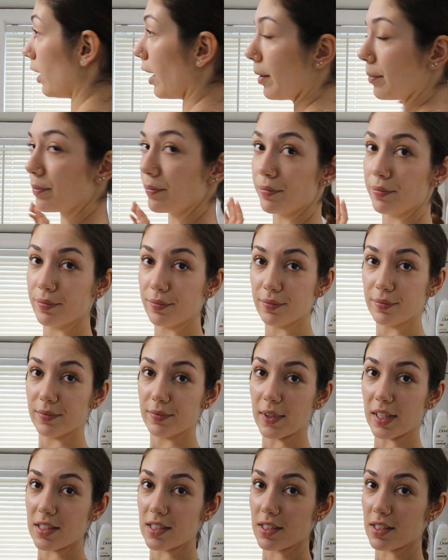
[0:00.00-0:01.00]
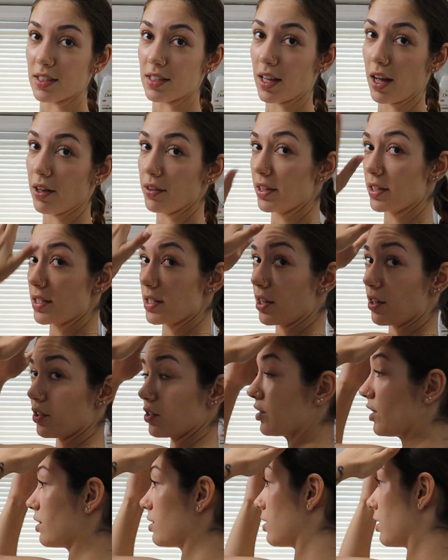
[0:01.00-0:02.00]
yeah, that's the style, that's the
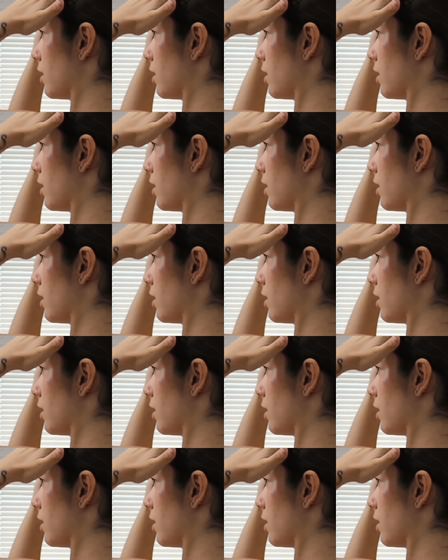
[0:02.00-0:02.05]
hairstyle